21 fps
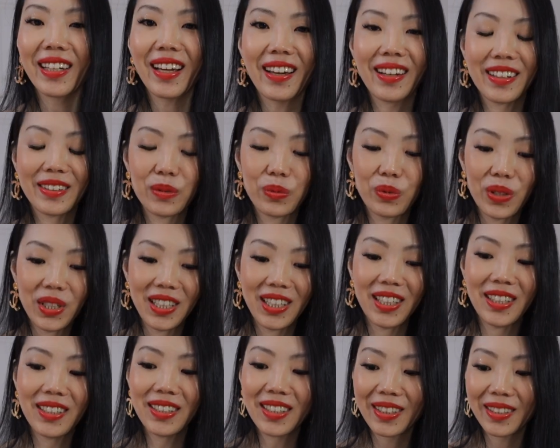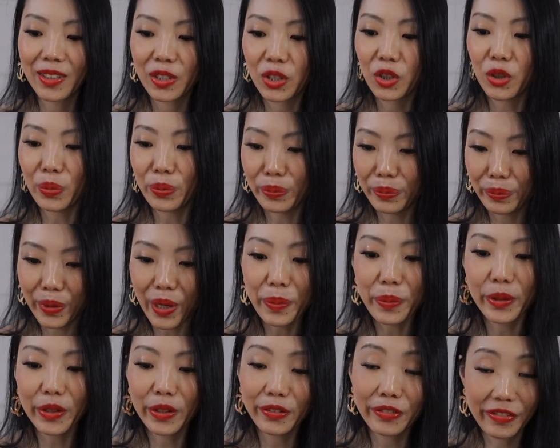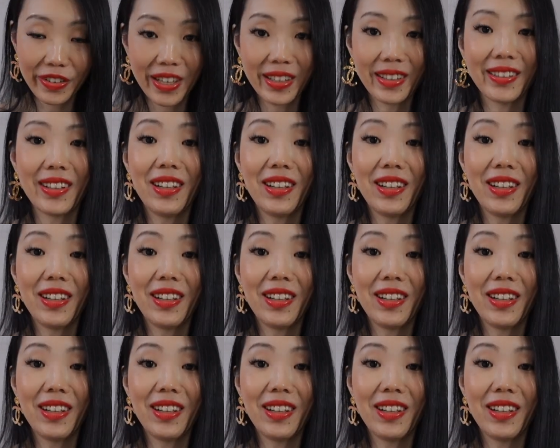and we need to be able to fit